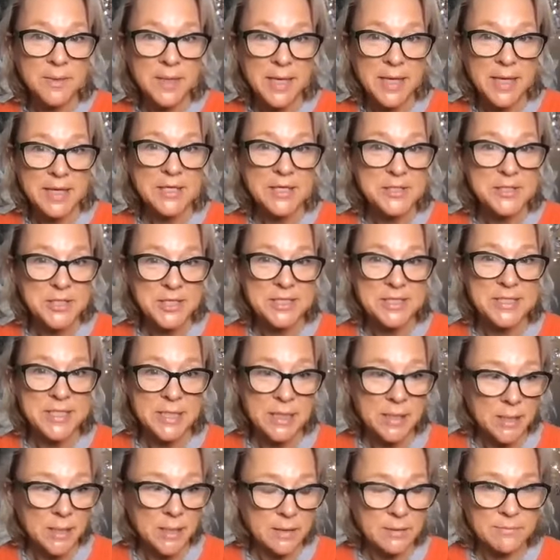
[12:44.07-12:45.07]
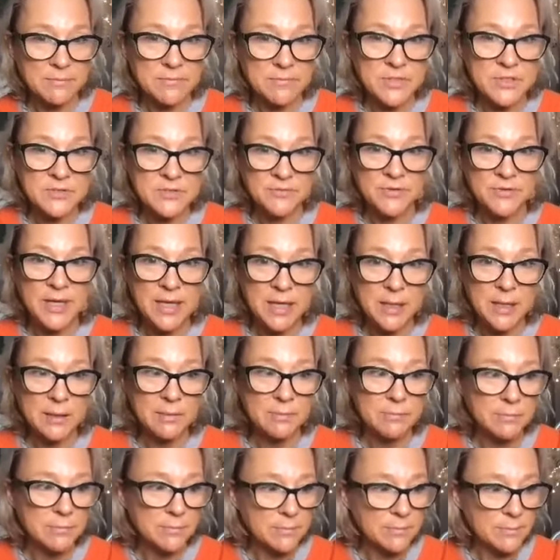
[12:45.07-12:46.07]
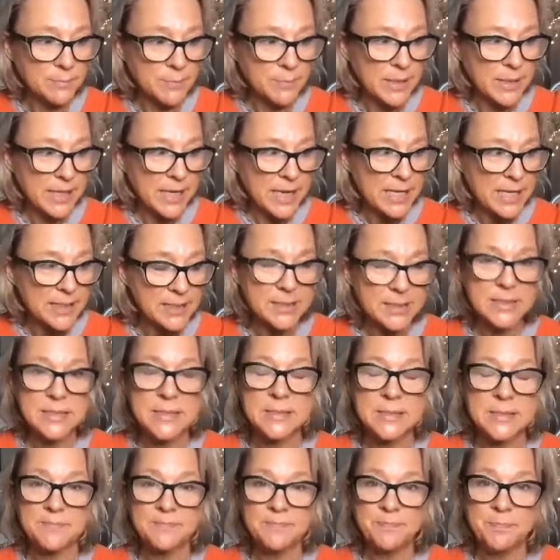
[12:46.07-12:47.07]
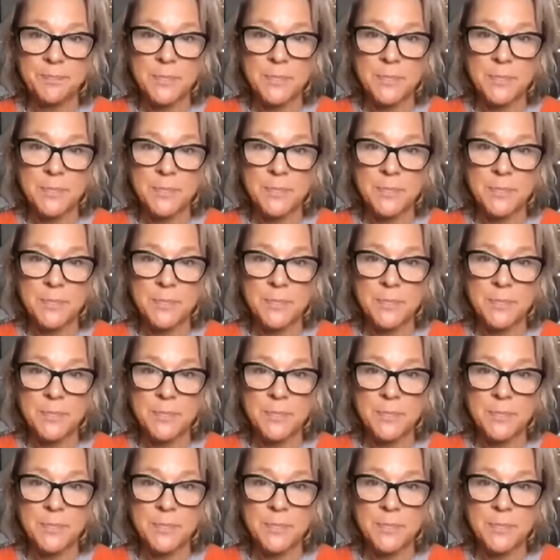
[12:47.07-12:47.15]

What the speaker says: energetic sphere, place,